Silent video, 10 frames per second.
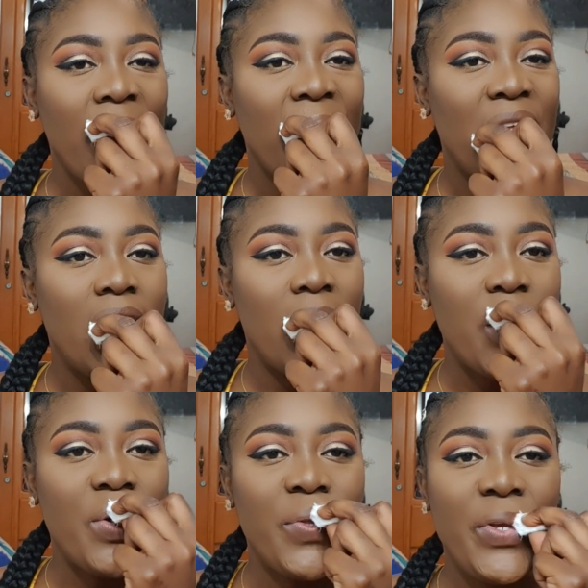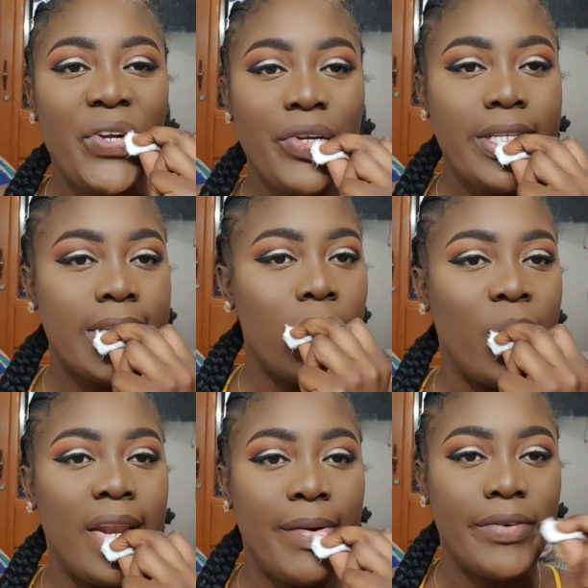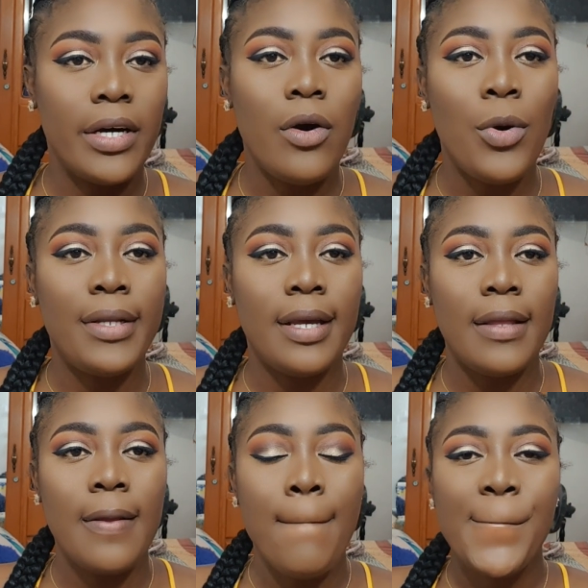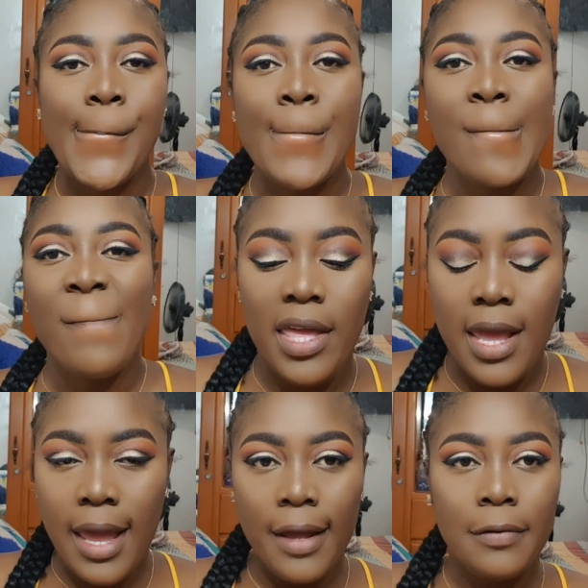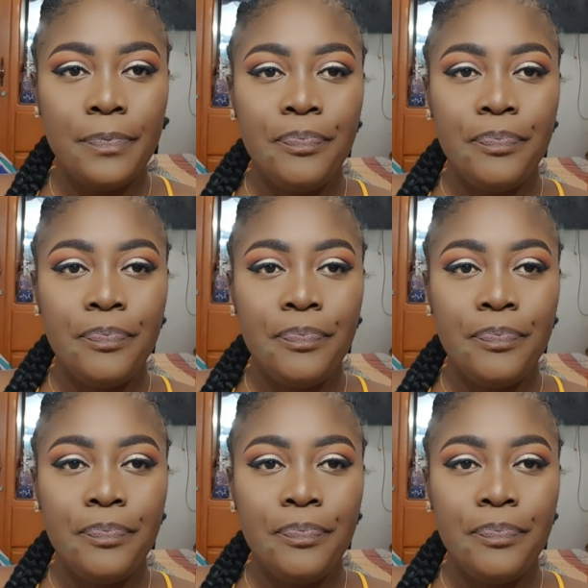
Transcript: to take off the grease or whatever on it. Yeah,